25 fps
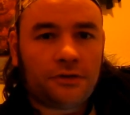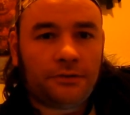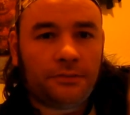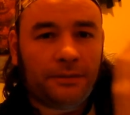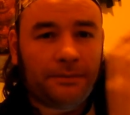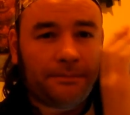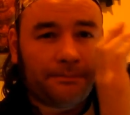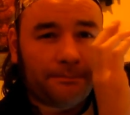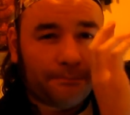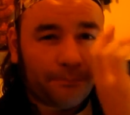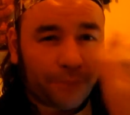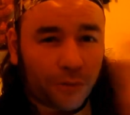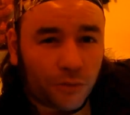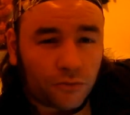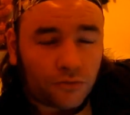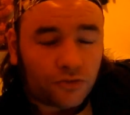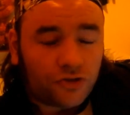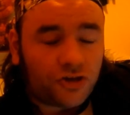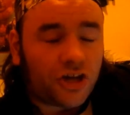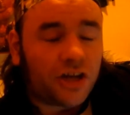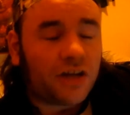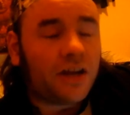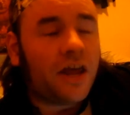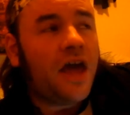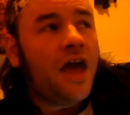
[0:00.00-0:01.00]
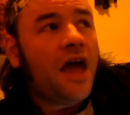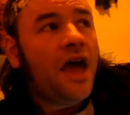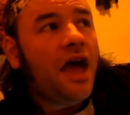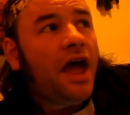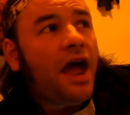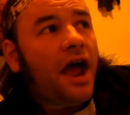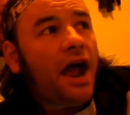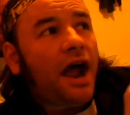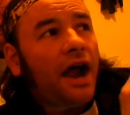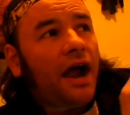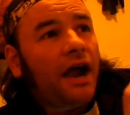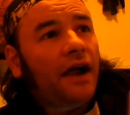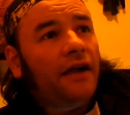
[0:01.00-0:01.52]
to be bullshit.
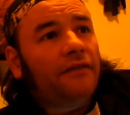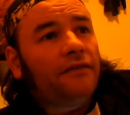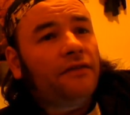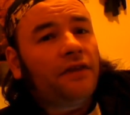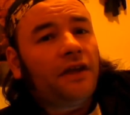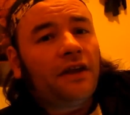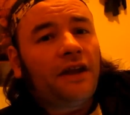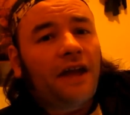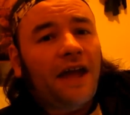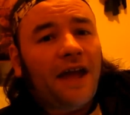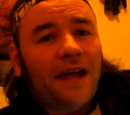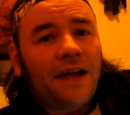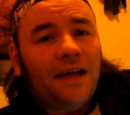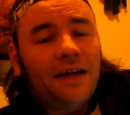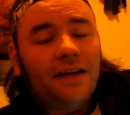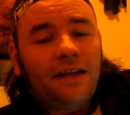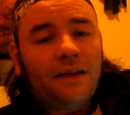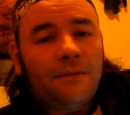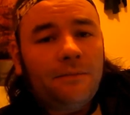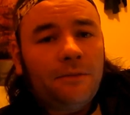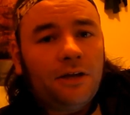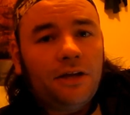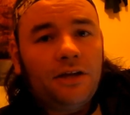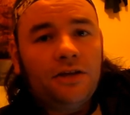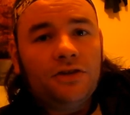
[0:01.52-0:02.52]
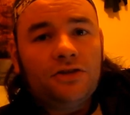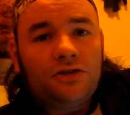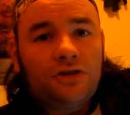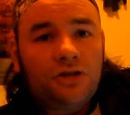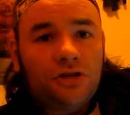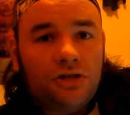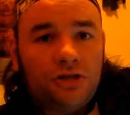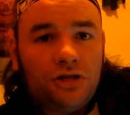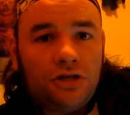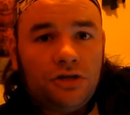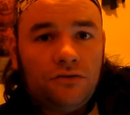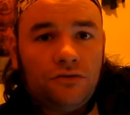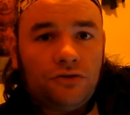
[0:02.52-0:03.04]
And an academic
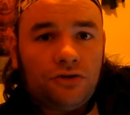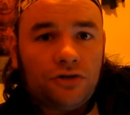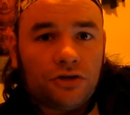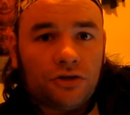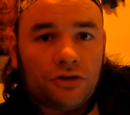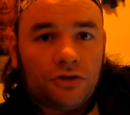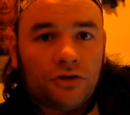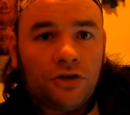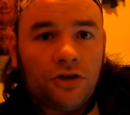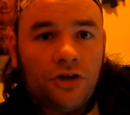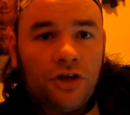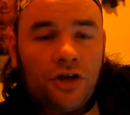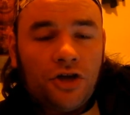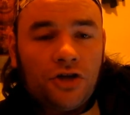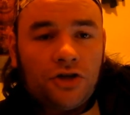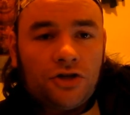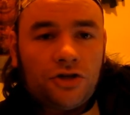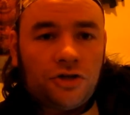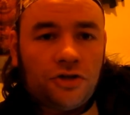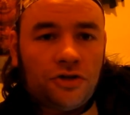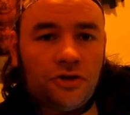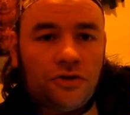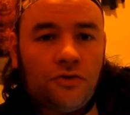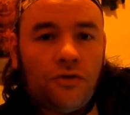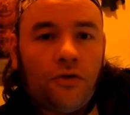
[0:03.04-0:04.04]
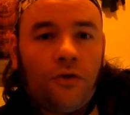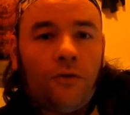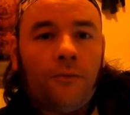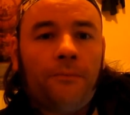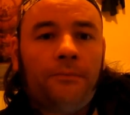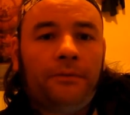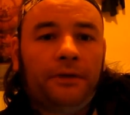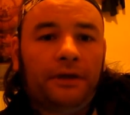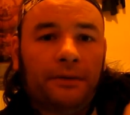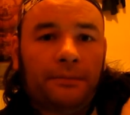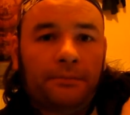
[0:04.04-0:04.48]
institution should not be